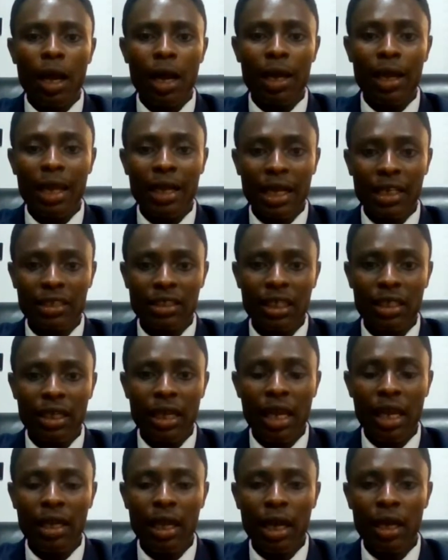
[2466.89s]
And like I
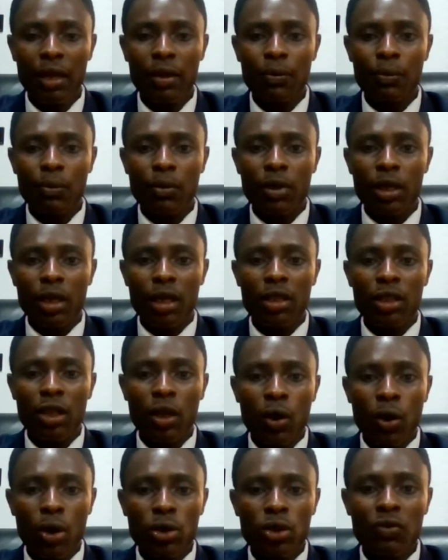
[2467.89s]
said earlier, in
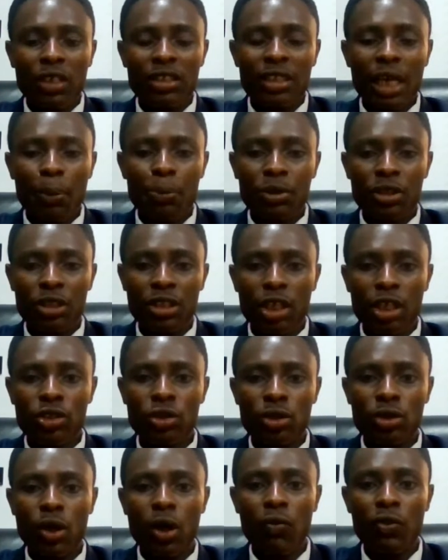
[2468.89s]
the course of the
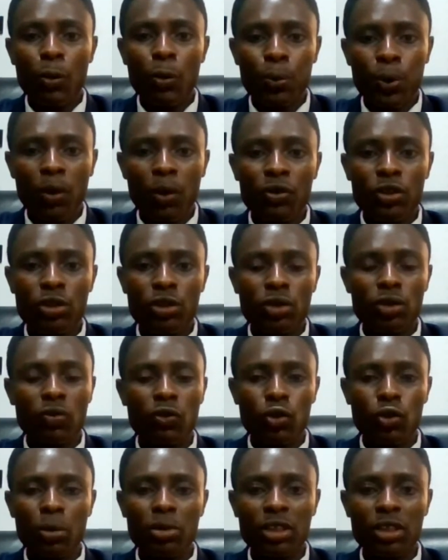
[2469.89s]
interpretation of the provisions
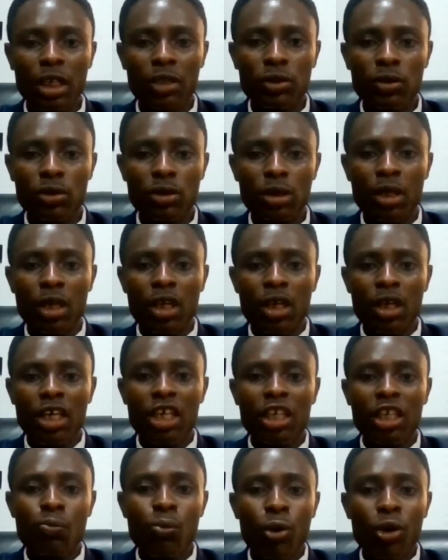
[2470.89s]
of the Rome Statutes,
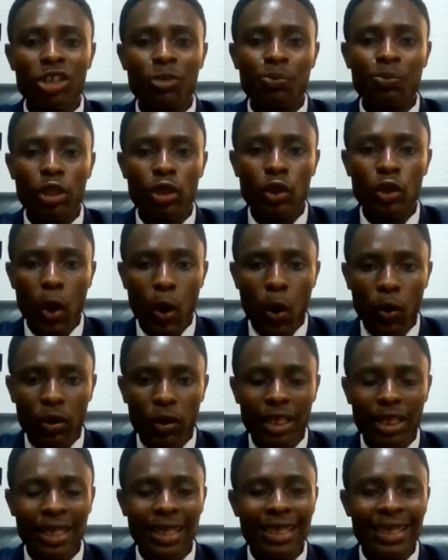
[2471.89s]
it must be
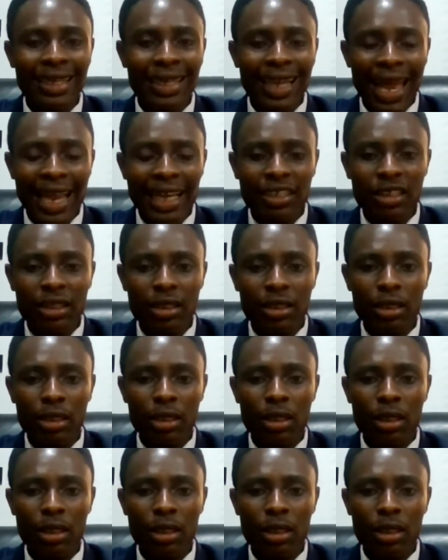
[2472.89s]
done in light